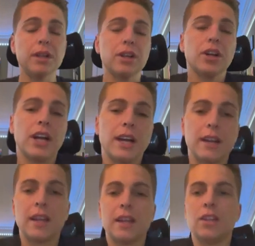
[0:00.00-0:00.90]
I would
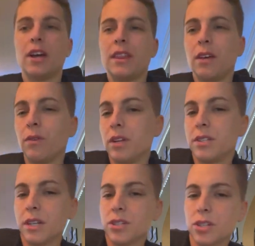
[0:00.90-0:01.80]
agree, and I, you know, I
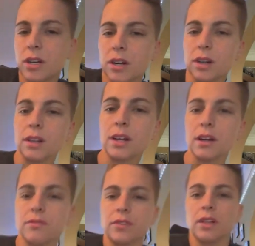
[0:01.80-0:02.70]
think what you touched on
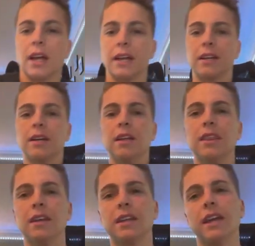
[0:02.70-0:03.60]
earlier for
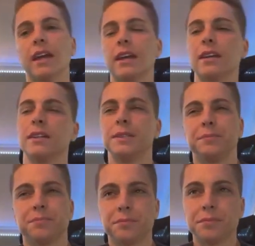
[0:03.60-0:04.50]
like the kick.
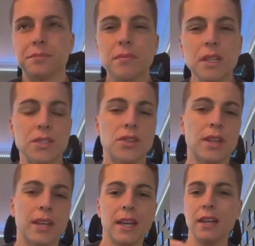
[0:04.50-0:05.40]

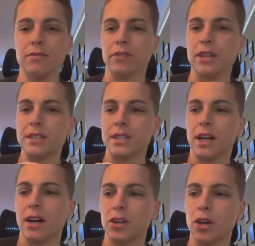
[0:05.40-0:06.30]
So the kick in
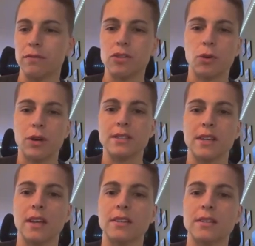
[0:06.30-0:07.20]
freestyle, you have
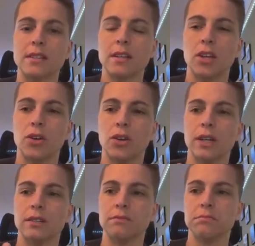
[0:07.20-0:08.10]
choices.
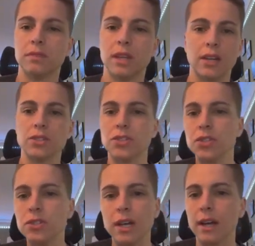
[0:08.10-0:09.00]
You could
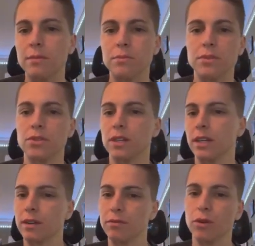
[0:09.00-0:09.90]
kick two
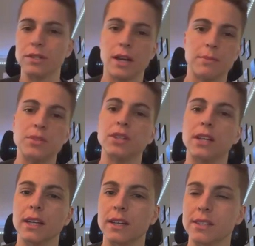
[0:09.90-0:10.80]
times, you can kick four
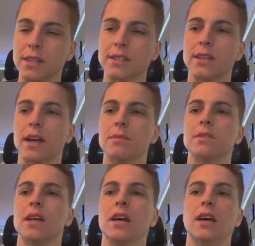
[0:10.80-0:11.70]
times, you can kick six
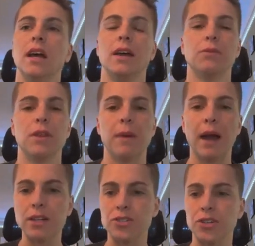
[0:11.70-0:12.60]
times, and
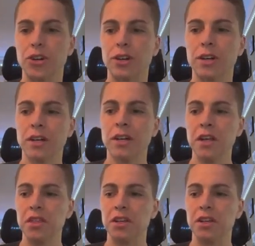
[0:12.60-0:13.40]
with backstroke,